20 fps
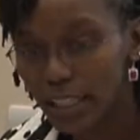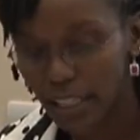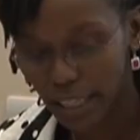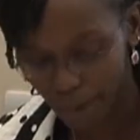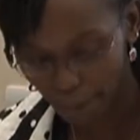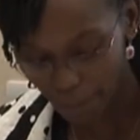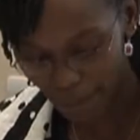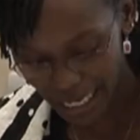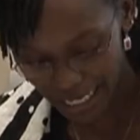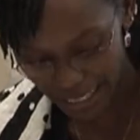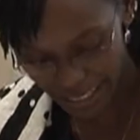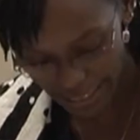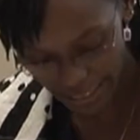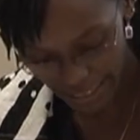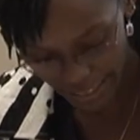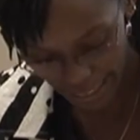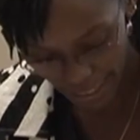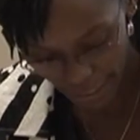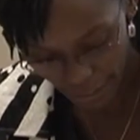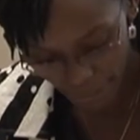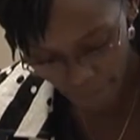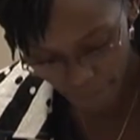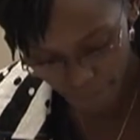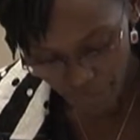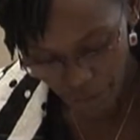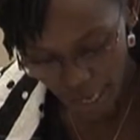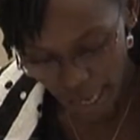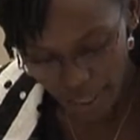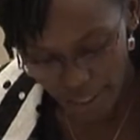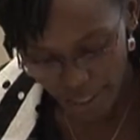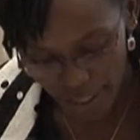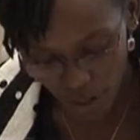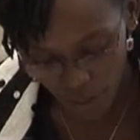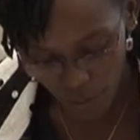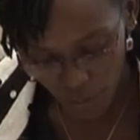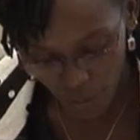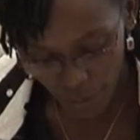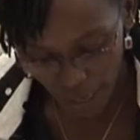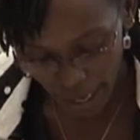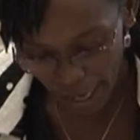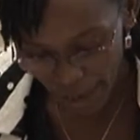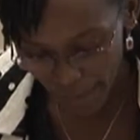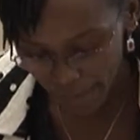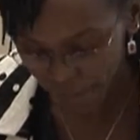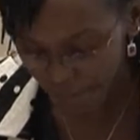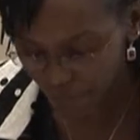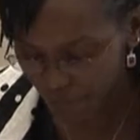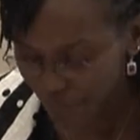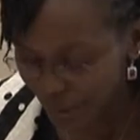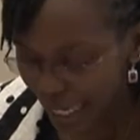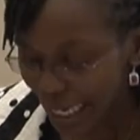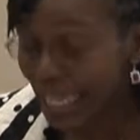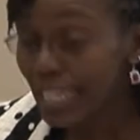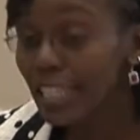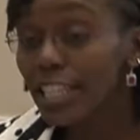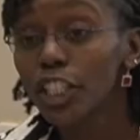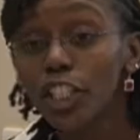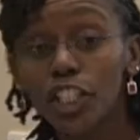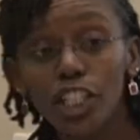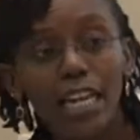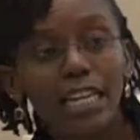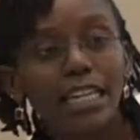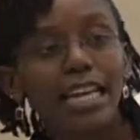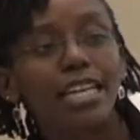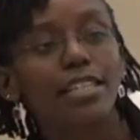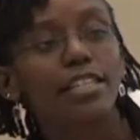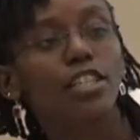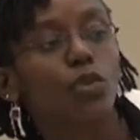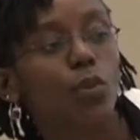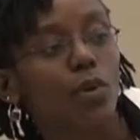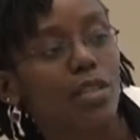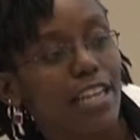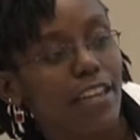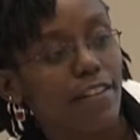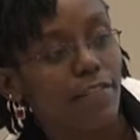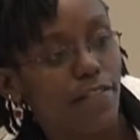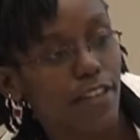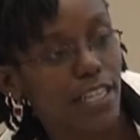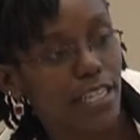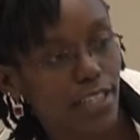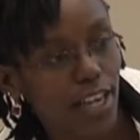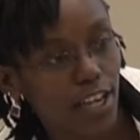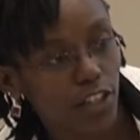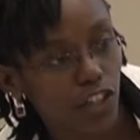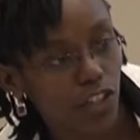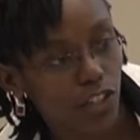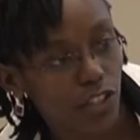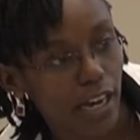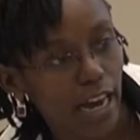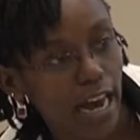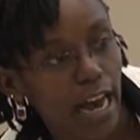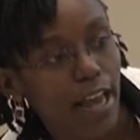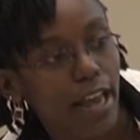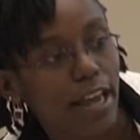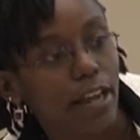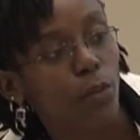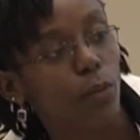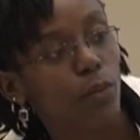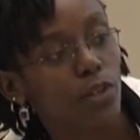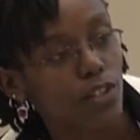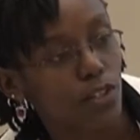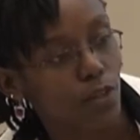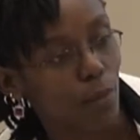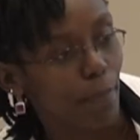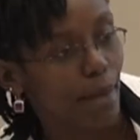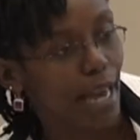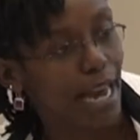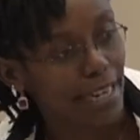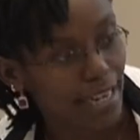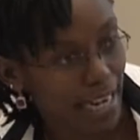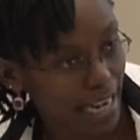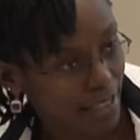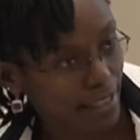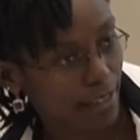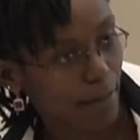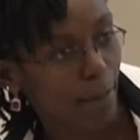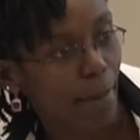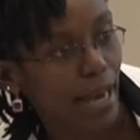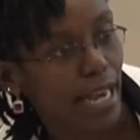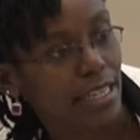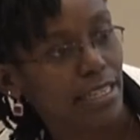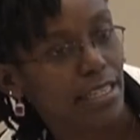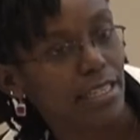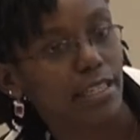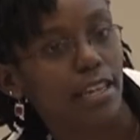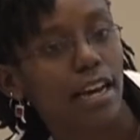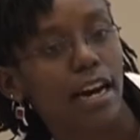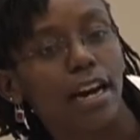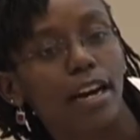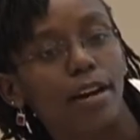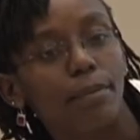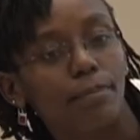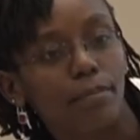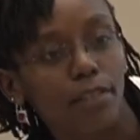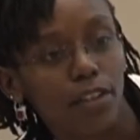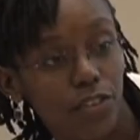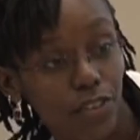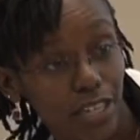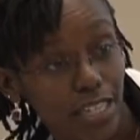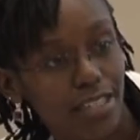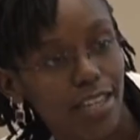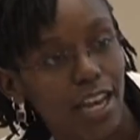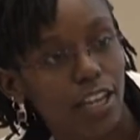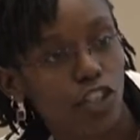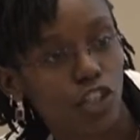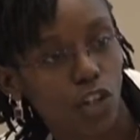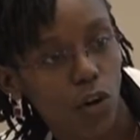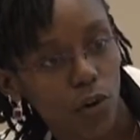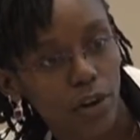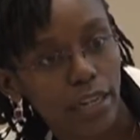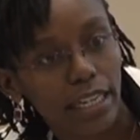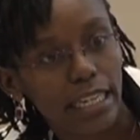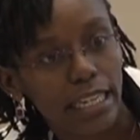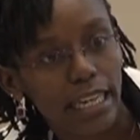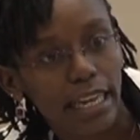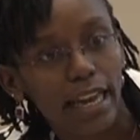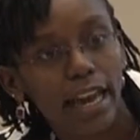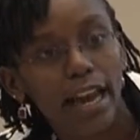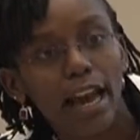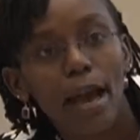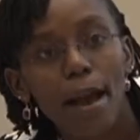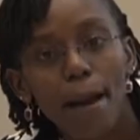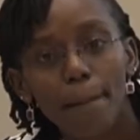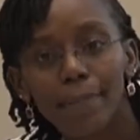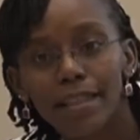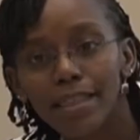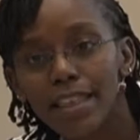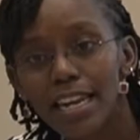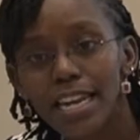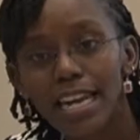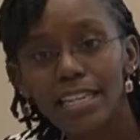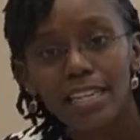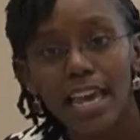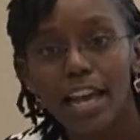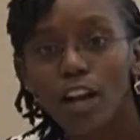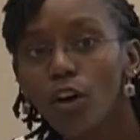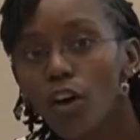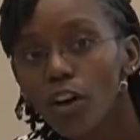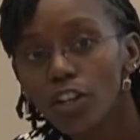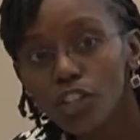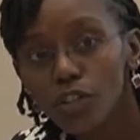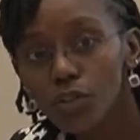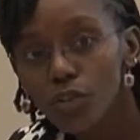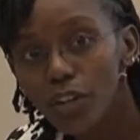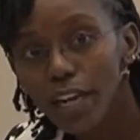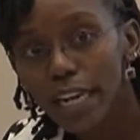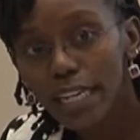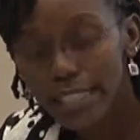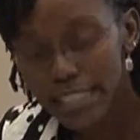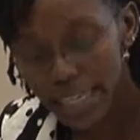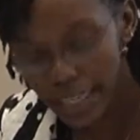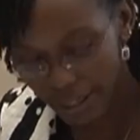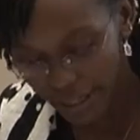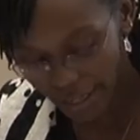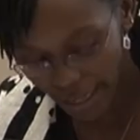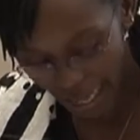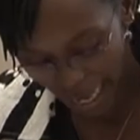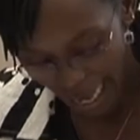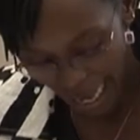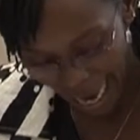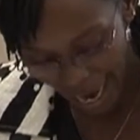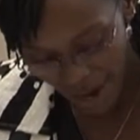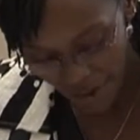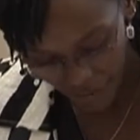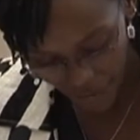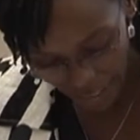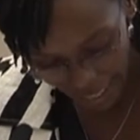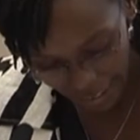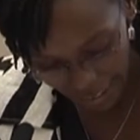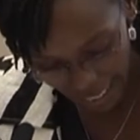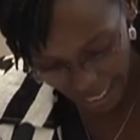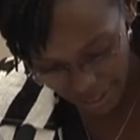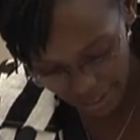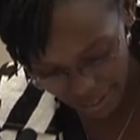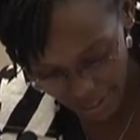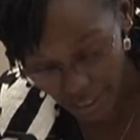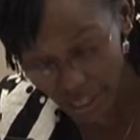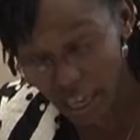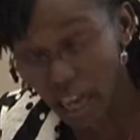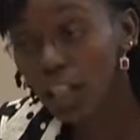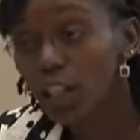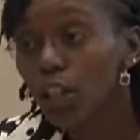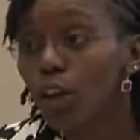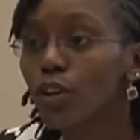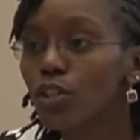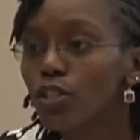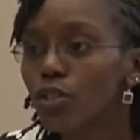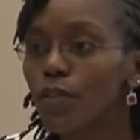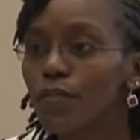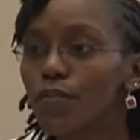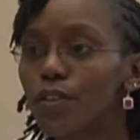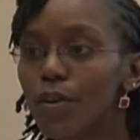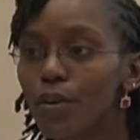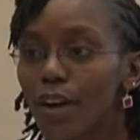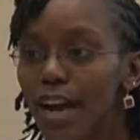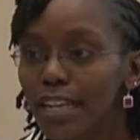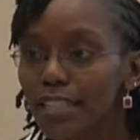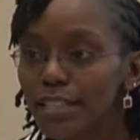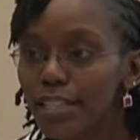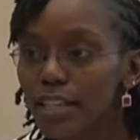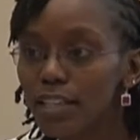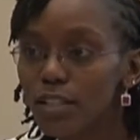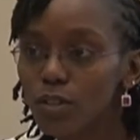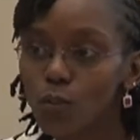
capacity. So initially, as it was envisaged, it was to be a desk-based research only. But then as I got reading, I realized that a lot of the writings